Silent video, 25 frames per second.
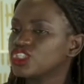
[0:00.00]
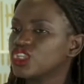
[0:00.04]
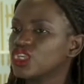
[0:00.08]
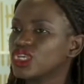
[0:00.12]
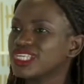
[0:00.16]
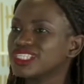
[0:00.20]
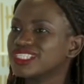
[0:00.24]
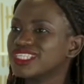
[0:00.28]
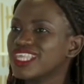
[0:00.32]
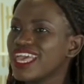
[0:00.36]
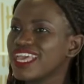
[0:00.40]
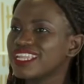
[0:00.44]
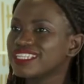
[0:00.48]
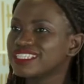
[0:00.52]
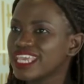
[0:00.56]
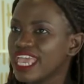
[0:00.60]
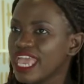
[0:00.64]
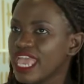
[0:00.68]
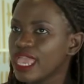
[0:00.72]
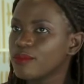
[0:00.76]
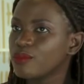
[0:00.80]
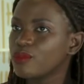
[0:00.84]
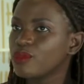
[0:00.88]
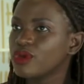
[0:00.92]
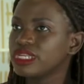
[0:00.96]
So is there a
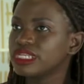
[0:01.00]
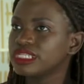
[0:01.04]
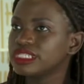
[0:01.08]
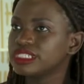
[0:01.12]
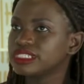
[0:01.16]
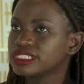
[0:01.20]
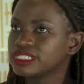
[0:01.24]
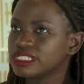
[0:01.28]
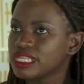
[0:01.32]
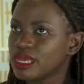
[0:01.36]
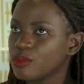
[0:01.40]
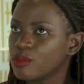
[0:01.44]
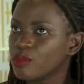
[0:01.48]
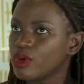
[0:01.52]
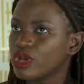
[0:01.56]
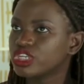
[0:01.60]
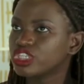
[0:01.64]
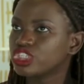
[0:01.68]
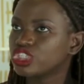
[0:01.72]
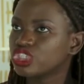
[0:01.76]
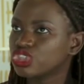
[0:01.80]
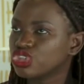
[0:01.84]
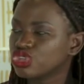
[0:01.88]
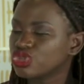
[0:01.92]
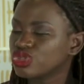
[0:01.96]
time when
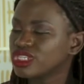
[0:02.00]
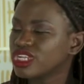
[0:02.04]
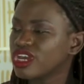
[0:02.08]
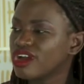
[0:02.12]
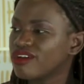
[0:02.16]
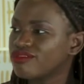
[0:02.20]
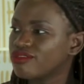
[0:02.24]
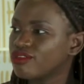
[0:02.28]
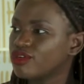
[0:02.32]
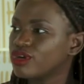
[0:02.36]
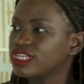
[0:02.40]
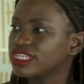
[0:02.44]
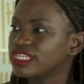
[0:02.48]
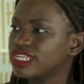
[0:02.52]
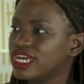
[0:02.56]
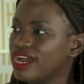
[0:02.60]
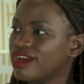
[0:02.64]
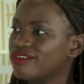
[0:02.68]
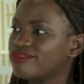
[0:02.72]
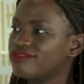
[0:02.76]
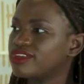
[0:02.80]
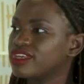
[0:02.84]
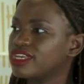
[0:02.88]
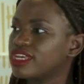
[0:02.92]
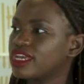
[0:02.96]
someone should avoid
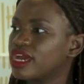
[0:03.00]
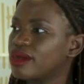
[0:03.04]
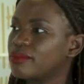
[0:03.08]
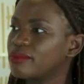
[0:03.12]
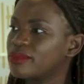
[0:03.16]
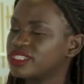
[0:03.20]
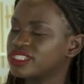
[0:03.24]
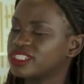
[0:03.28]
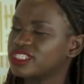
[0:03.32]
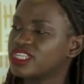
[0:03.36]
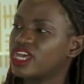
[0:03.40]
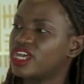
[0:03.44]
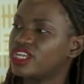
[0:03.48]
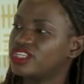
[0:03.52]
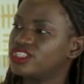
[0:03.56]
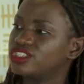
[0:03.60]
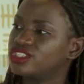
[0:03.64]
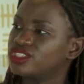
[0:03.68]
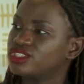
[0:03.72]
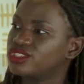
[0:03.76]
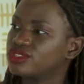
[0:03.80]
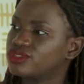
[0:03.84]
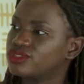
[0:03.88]
having a massage?